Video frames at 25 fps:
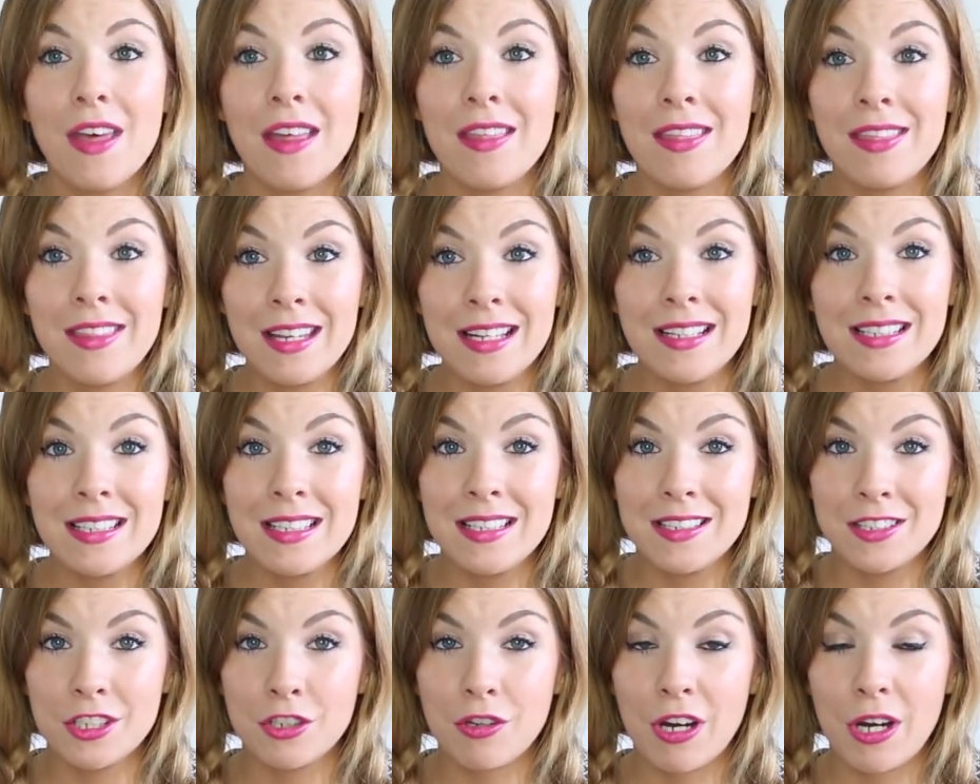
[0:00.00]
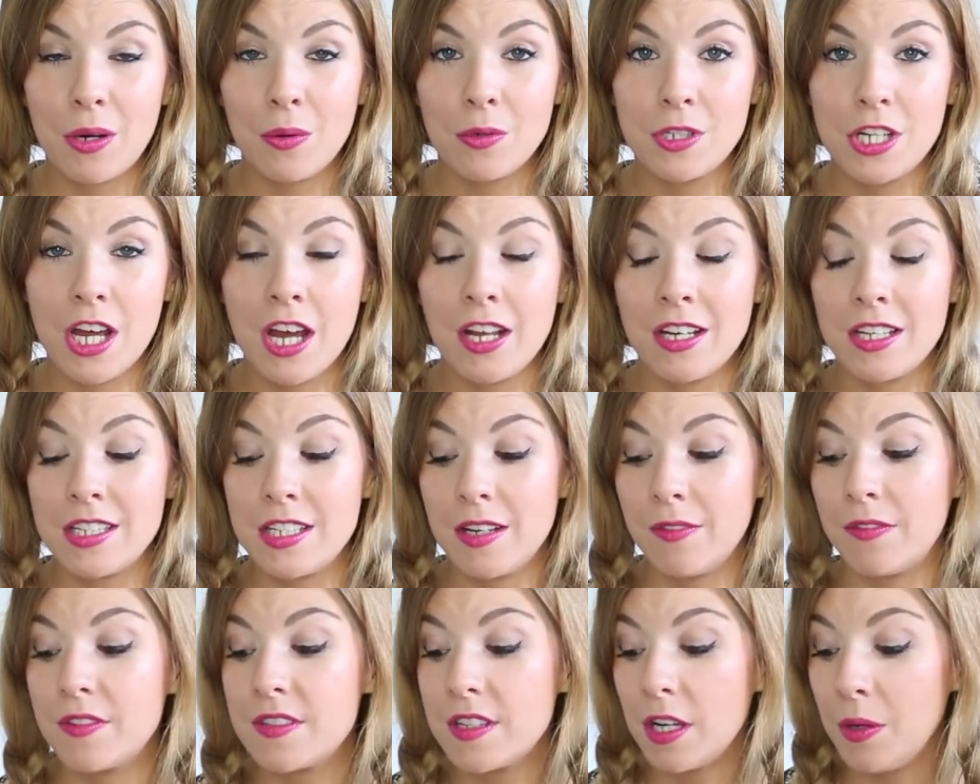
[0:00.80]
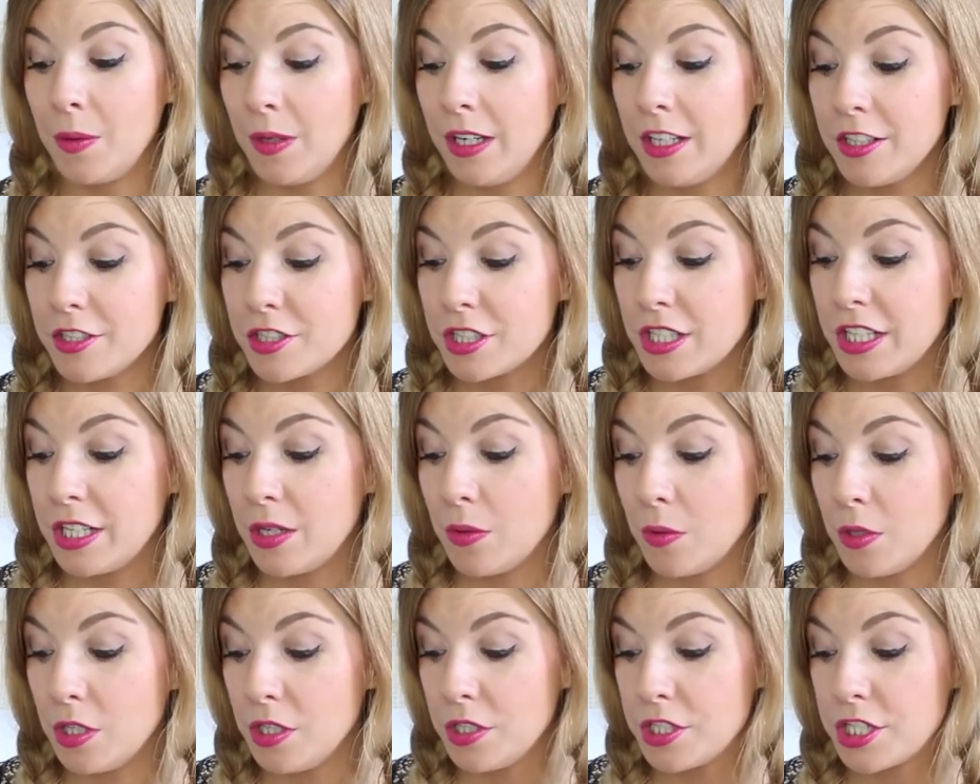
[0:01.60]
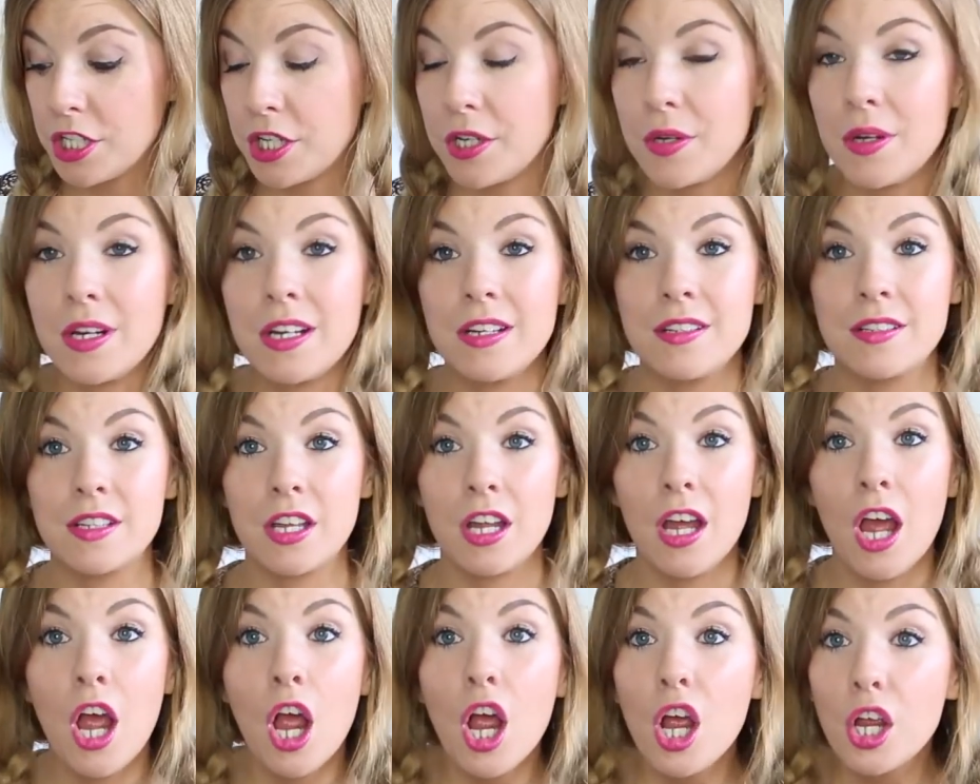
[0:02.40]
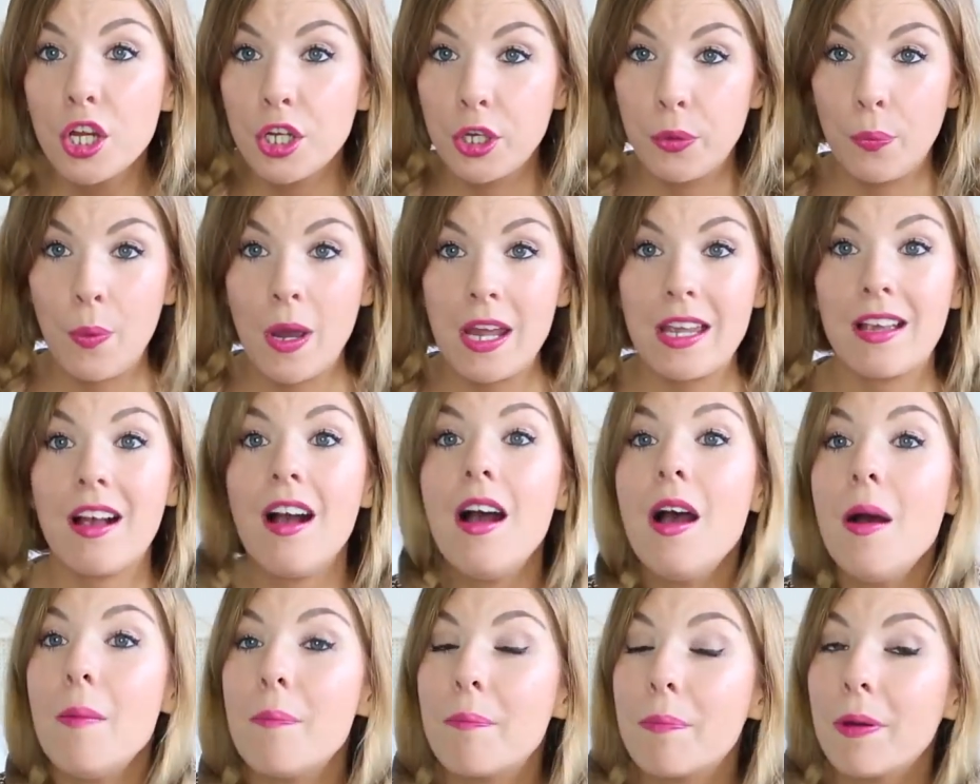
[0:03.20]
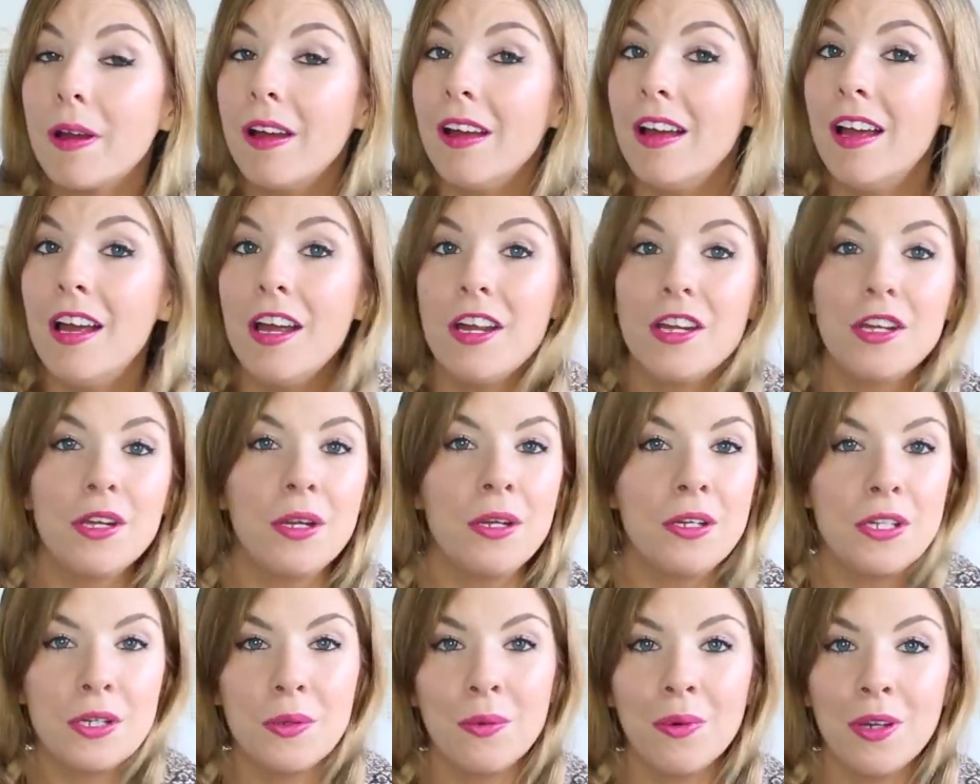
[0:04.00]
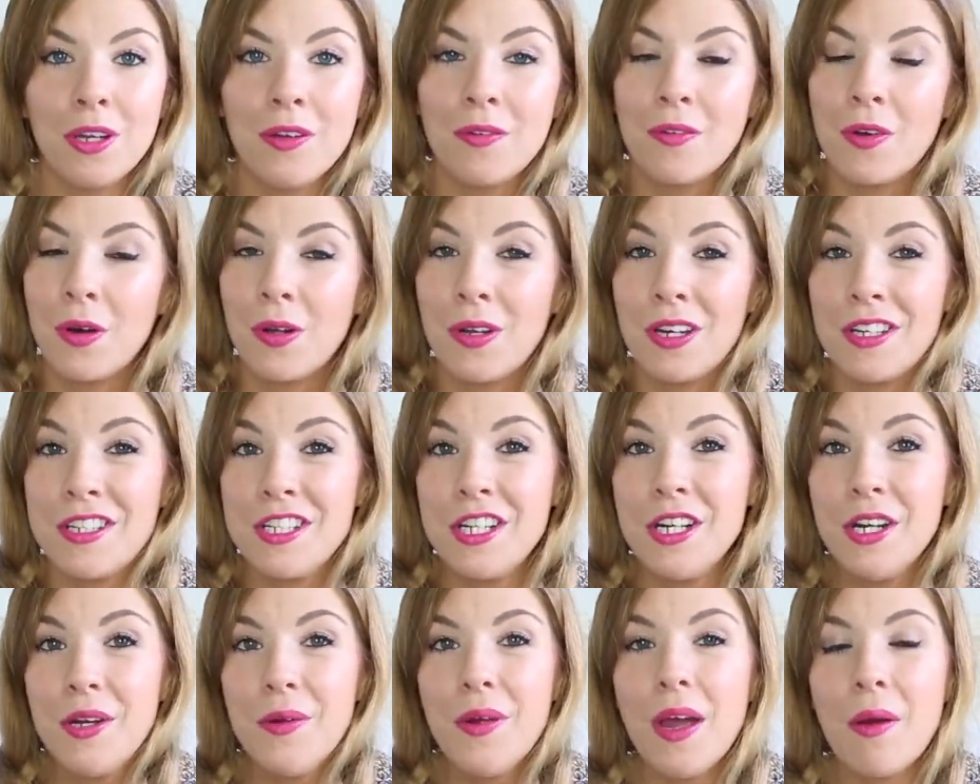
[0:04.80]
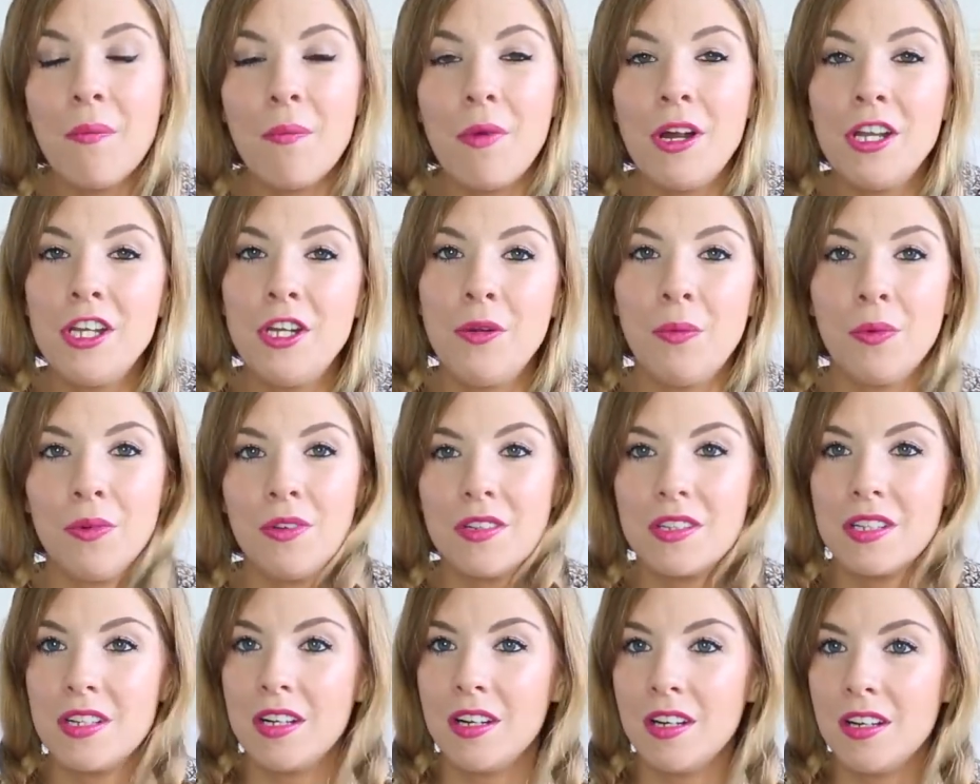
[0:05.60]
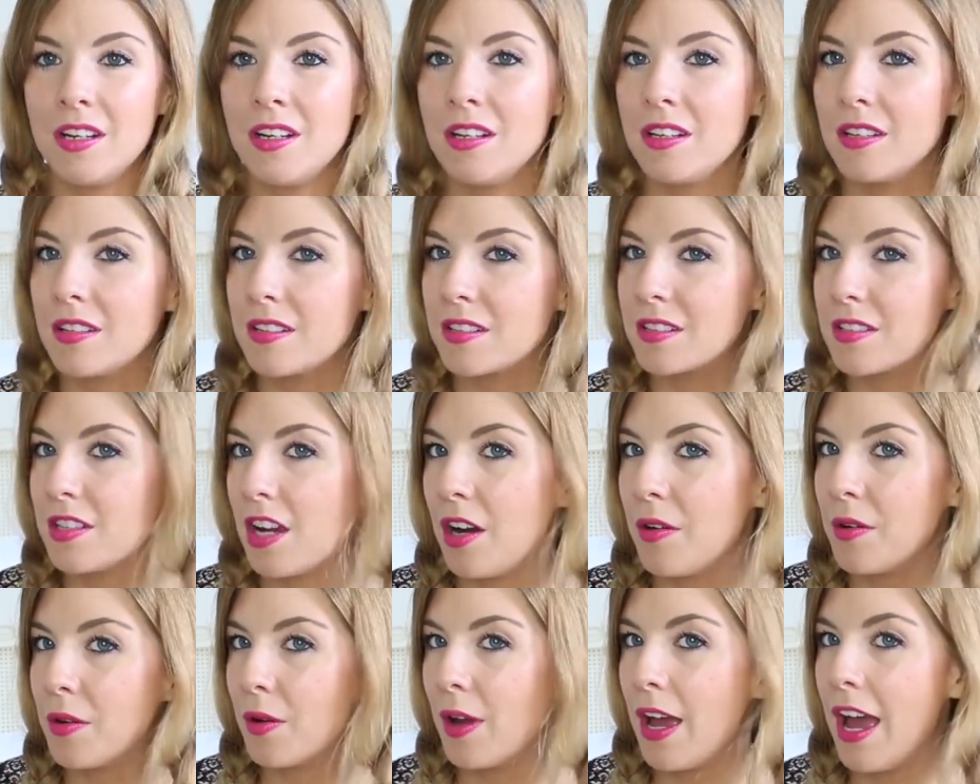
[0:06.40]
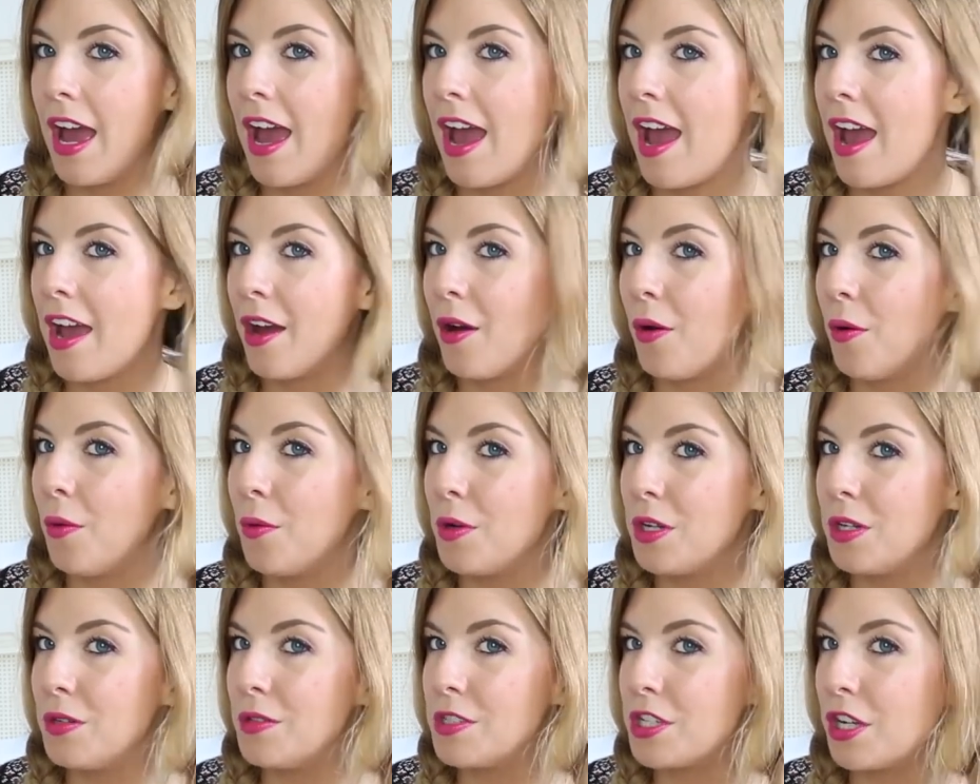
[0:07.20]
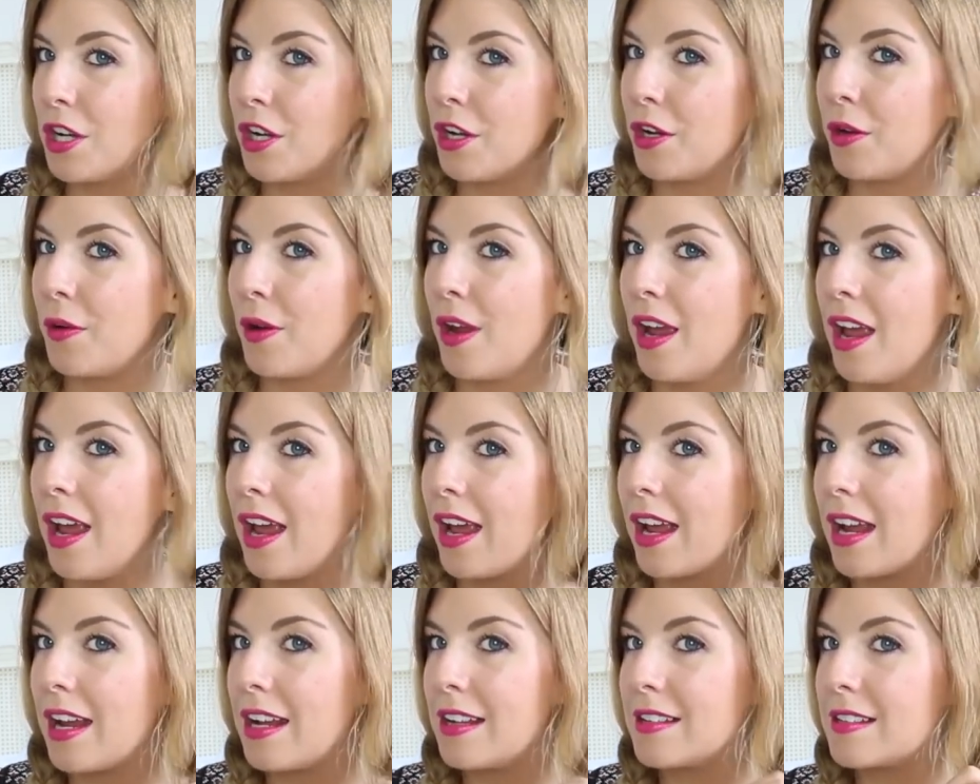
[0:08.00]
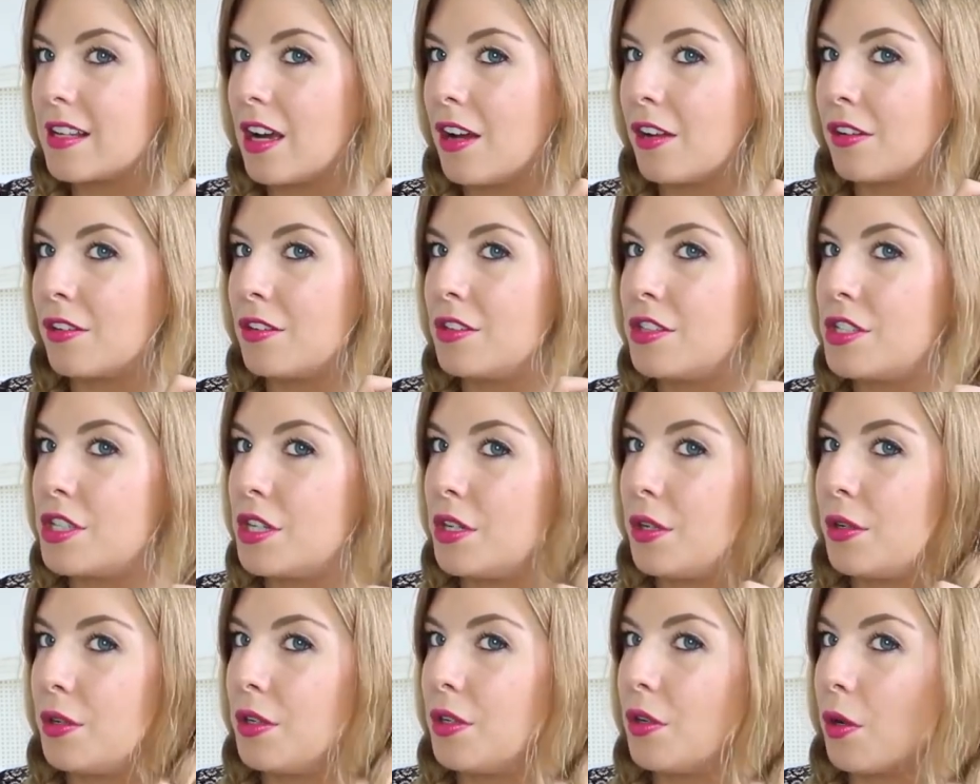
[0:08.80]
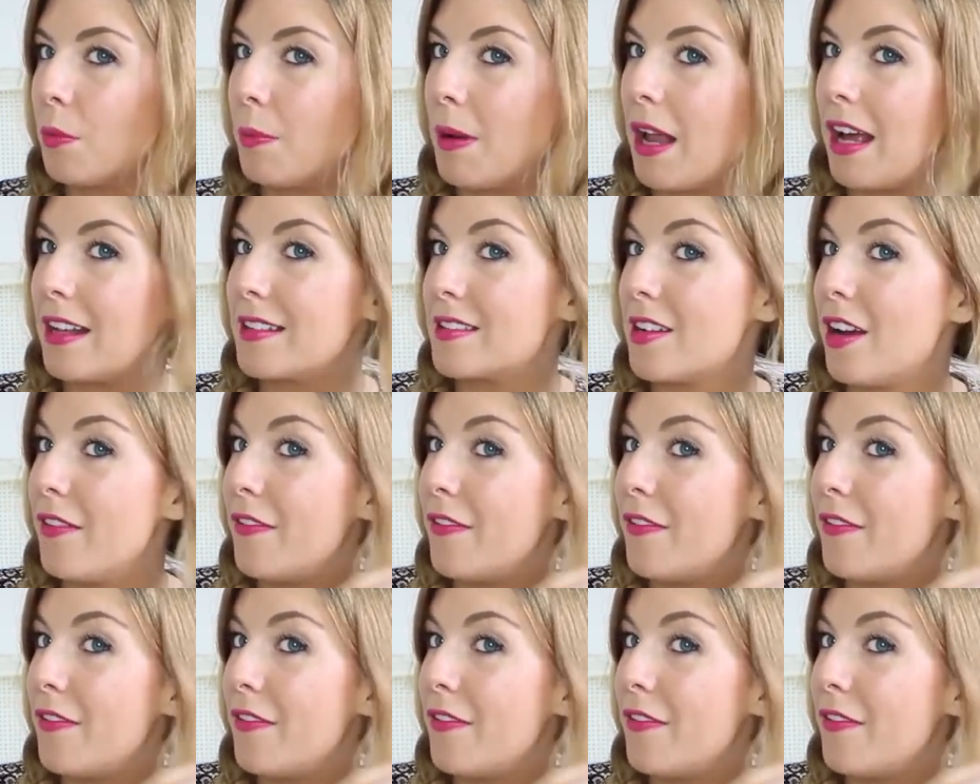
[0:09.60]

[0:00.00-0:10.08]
then this is a great alternative. So literally all you do is you wake up, you do what you've got to do, and when you want to style your hair, all you do is undo your plaits.